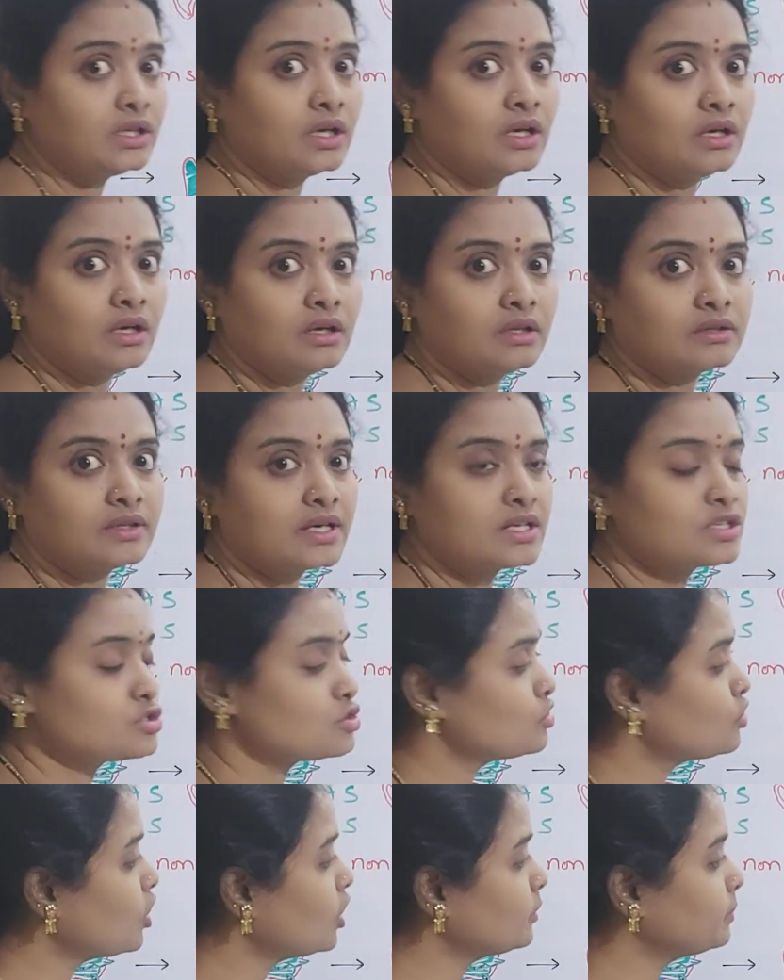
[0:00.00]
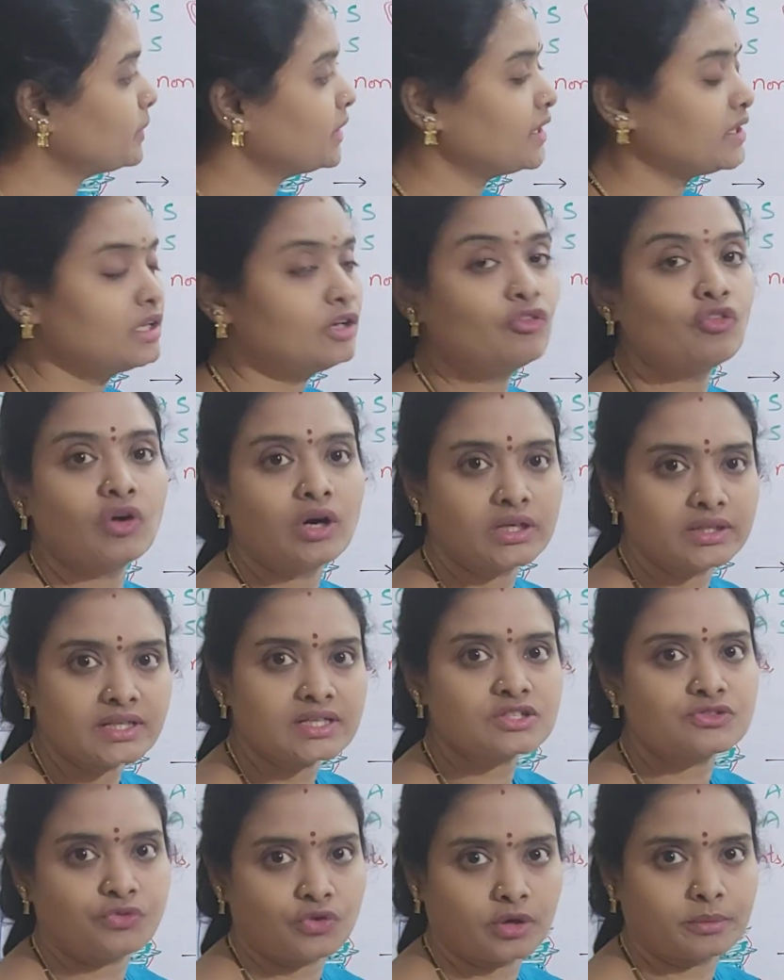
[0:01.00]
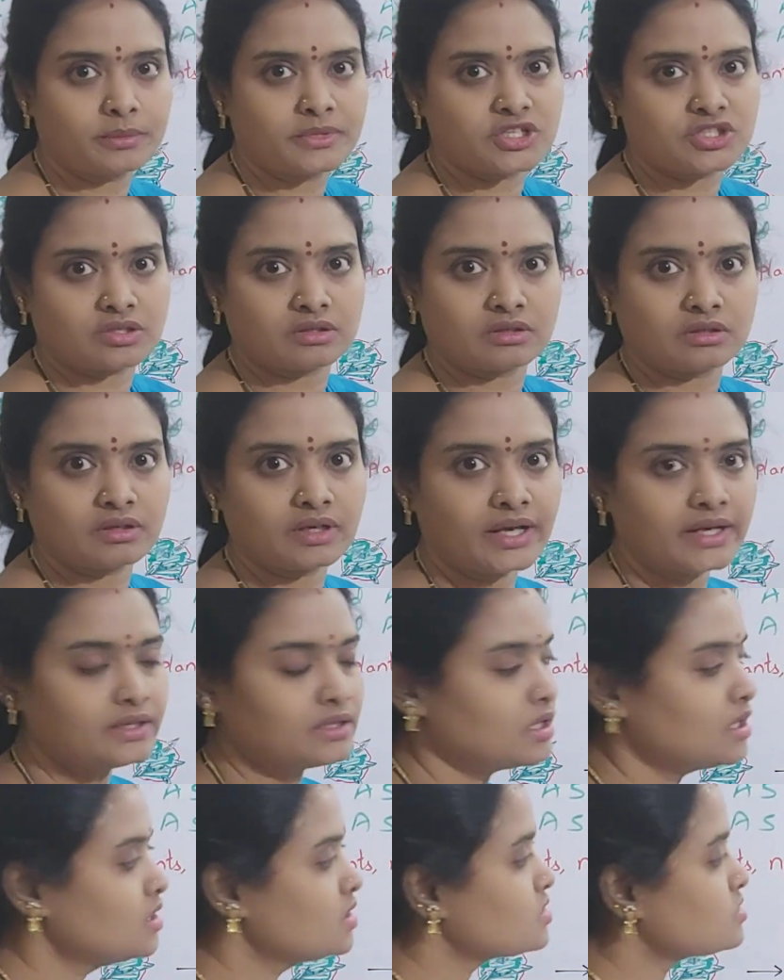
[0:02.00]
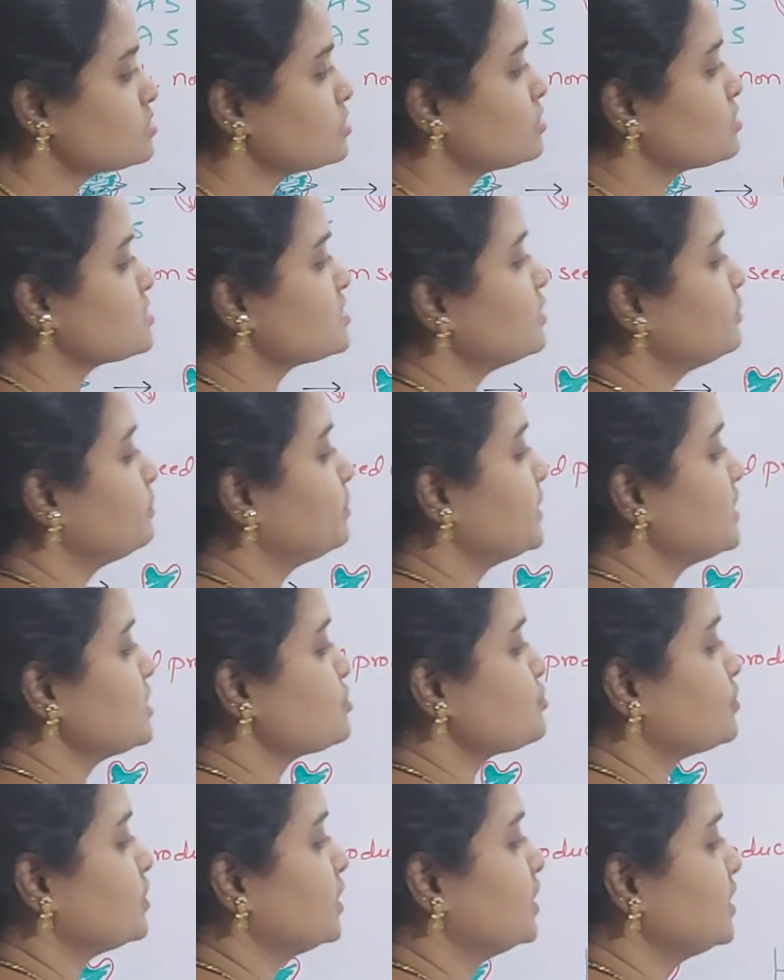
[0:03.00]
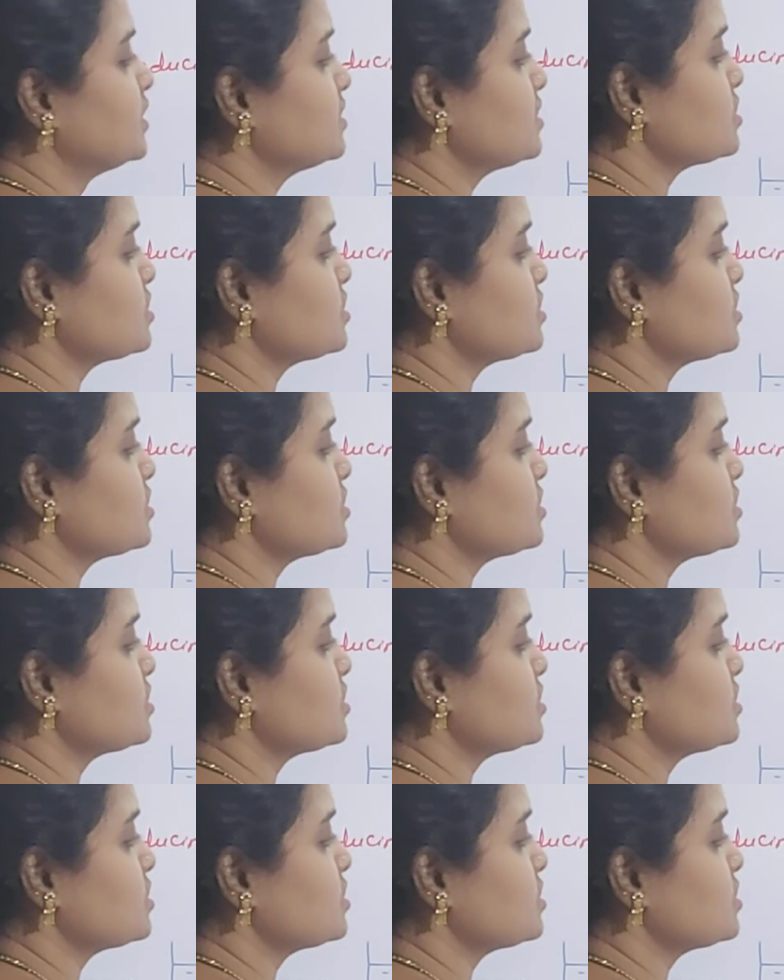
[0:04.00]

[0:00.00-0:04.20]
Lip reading: there should not be any vortex formation. Right? So, simply swirling the